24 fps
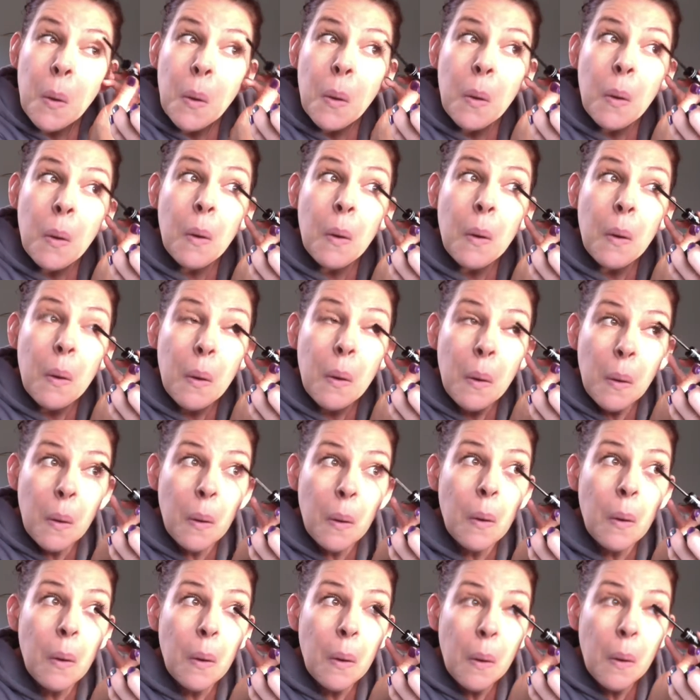
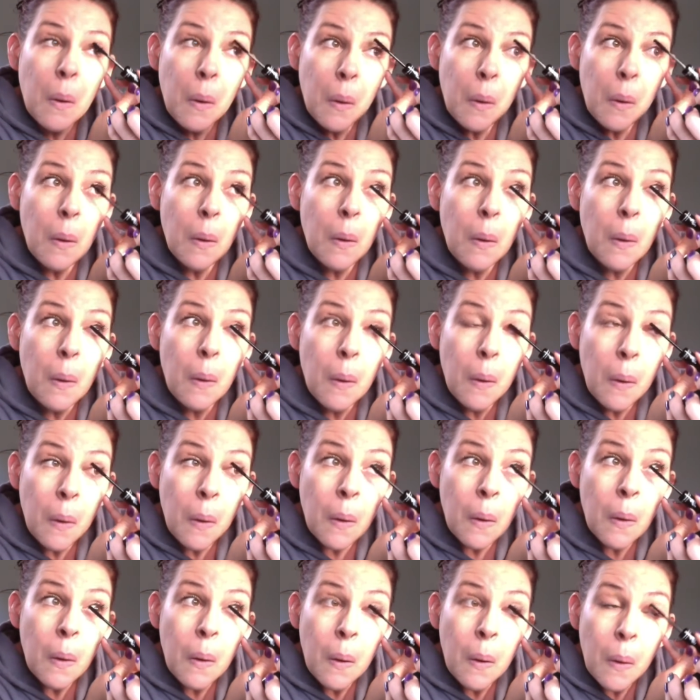
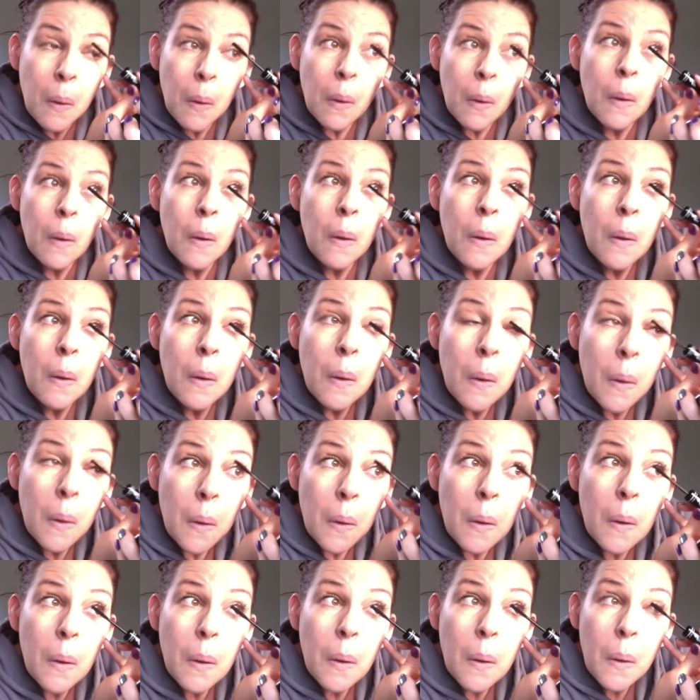
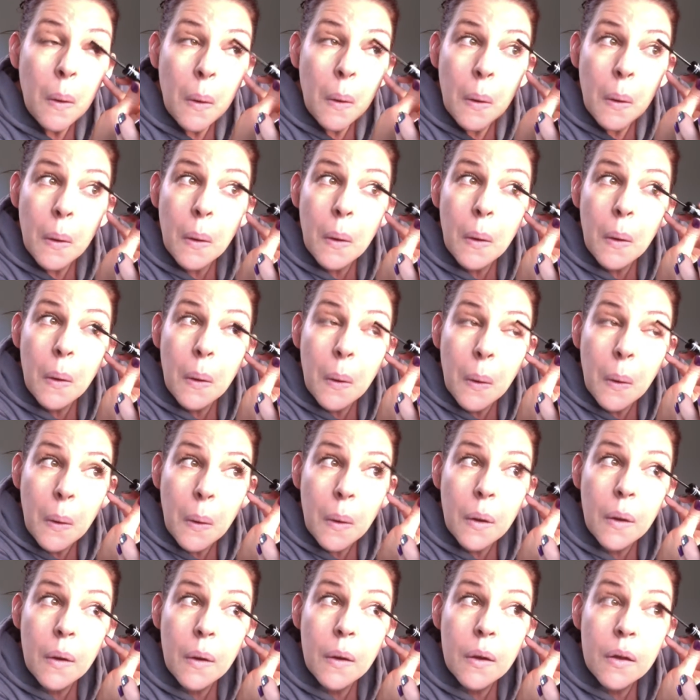
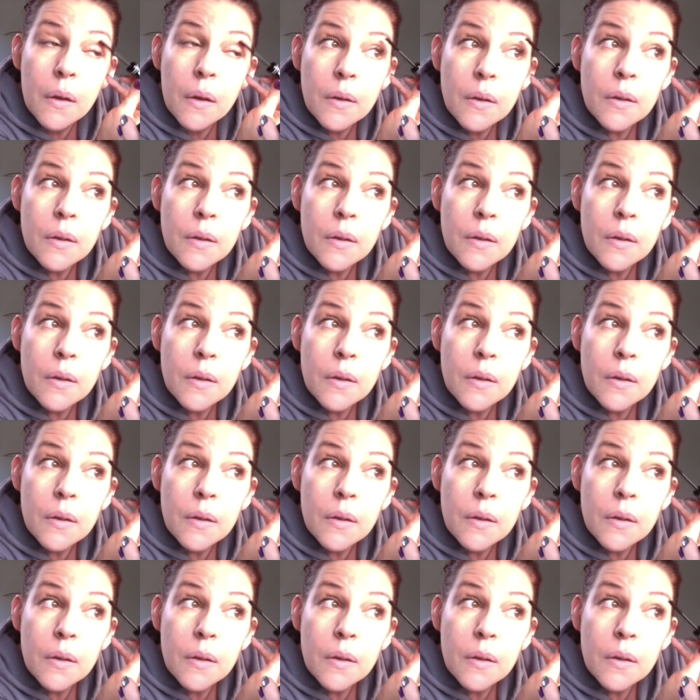Nothing is said.